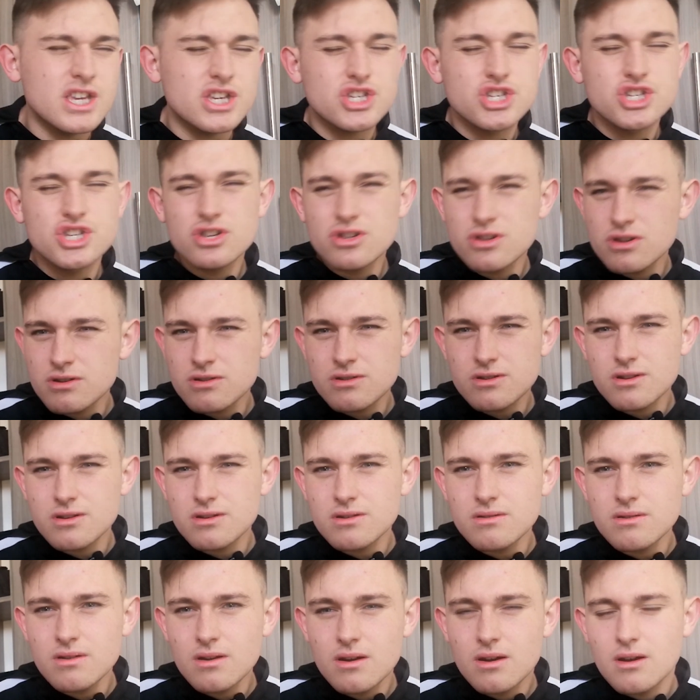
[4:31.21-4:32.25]
It shouldn't
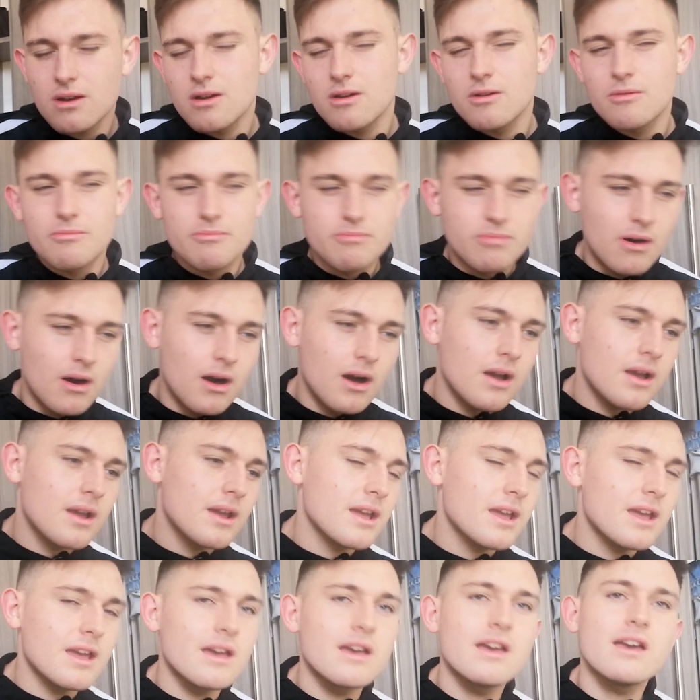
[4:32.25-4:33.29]
do,
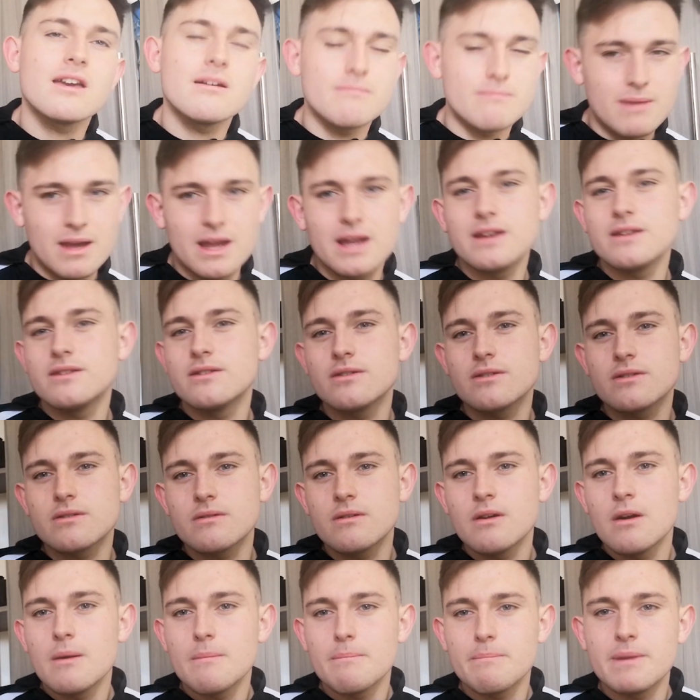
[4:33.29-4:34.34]
but it may
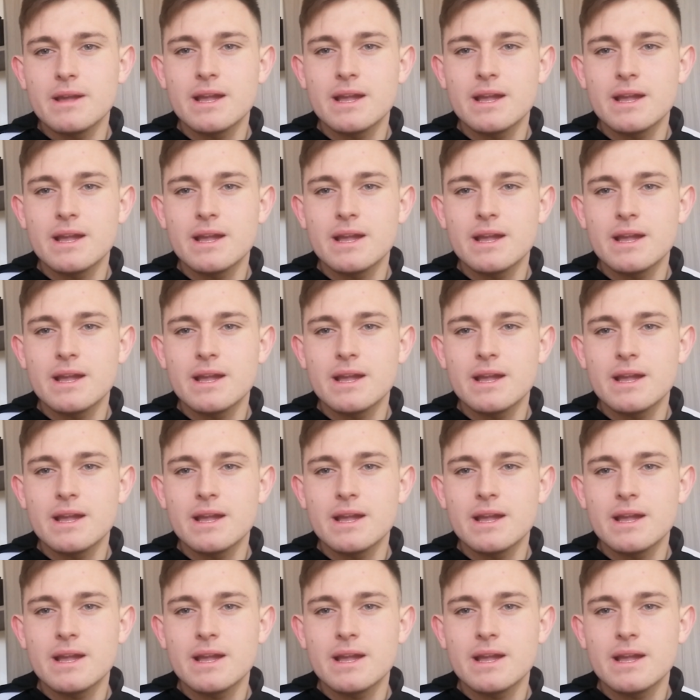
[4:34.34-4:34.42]
do,